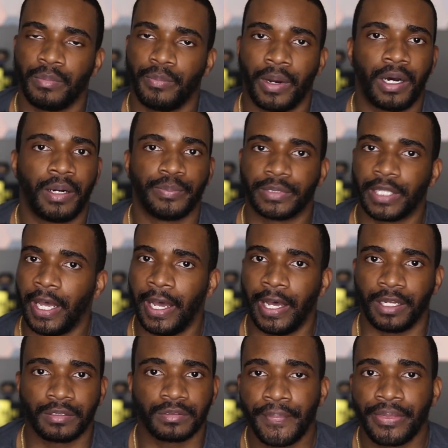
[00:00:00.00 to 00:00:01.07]
Bump
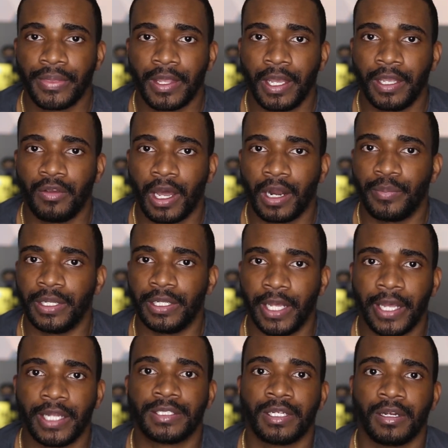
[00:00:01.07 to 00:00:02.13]
that, and you got to be
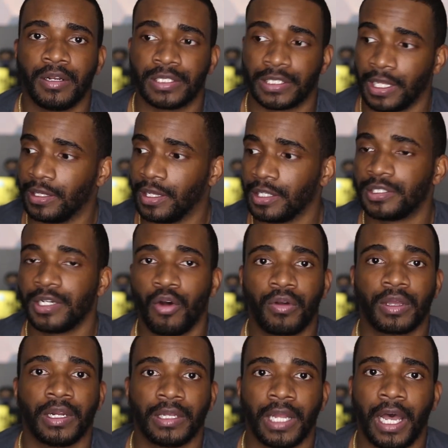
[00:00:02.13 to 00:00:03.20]
dead serious. They're
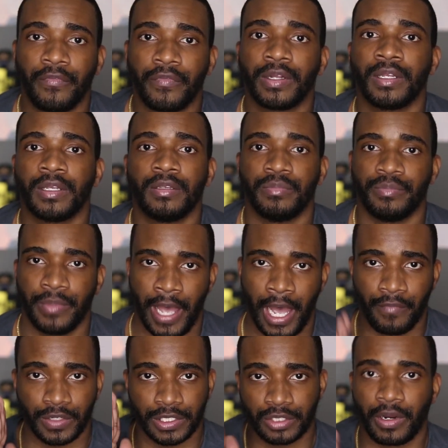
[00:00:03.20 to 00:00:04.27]
joking and laughing.
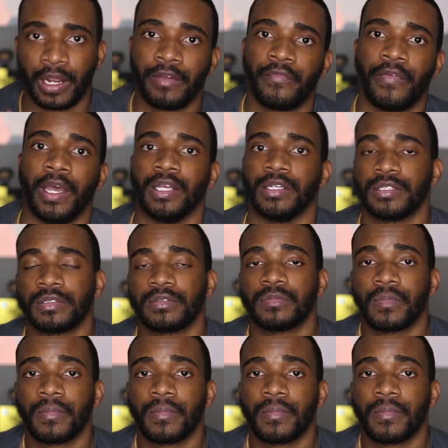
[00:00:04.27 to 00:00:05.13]
have a straight face.